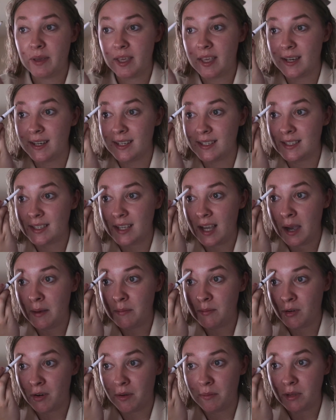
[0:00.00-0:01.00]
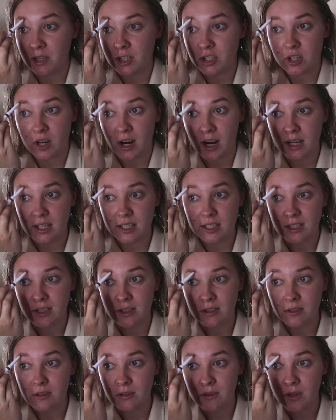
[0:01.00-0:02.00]
because I'm normally trying
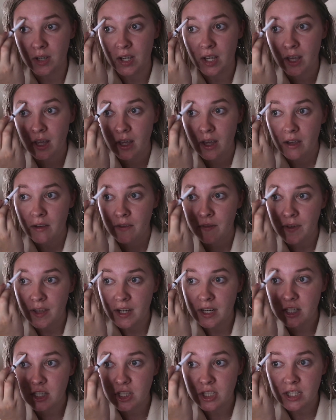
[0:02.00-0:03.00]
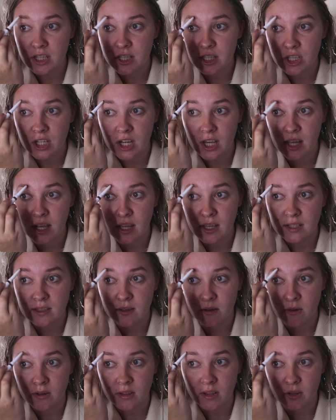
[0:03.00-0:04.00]
to finish
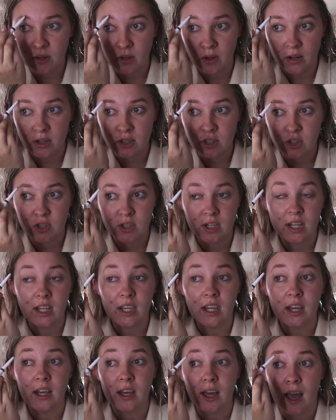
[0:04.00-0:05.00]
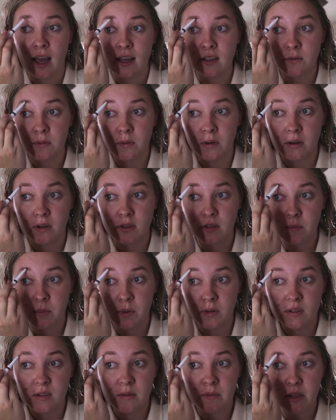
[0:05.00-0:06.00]
dishes or the laundry as we're
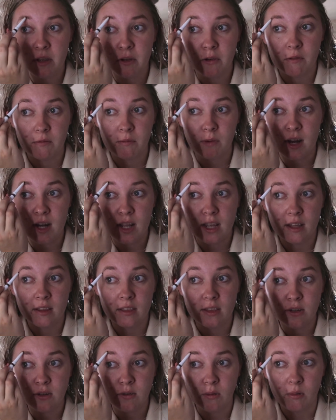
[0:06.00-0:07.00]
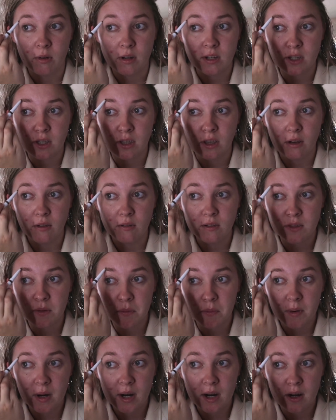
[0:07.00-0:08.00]
supposed to be running out the door to go
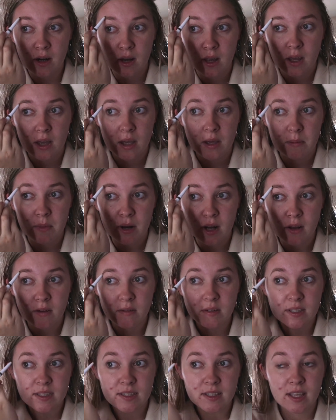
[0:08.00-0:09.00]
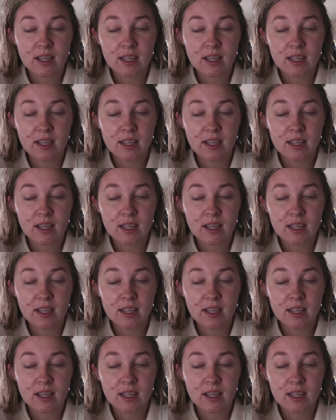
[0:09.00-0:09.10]
somewhere but I always